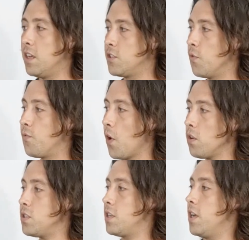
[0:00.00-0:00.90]
So
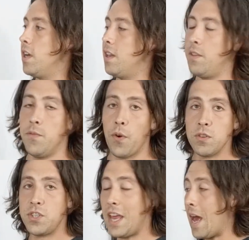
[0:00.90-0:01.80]
first, The
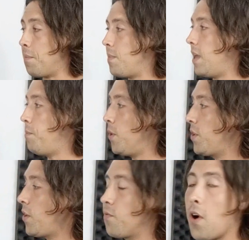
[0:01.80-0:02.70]
first step in
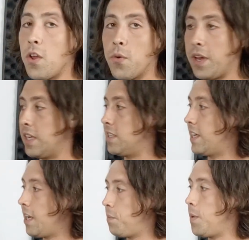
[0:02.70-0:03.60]
building your following is
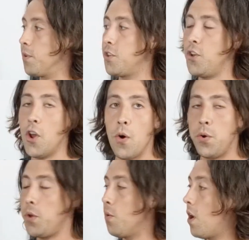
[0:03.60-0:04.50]
getting people to know
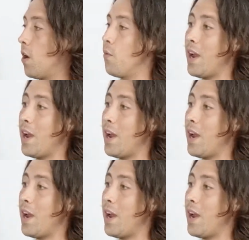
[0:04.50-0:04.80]
who you are.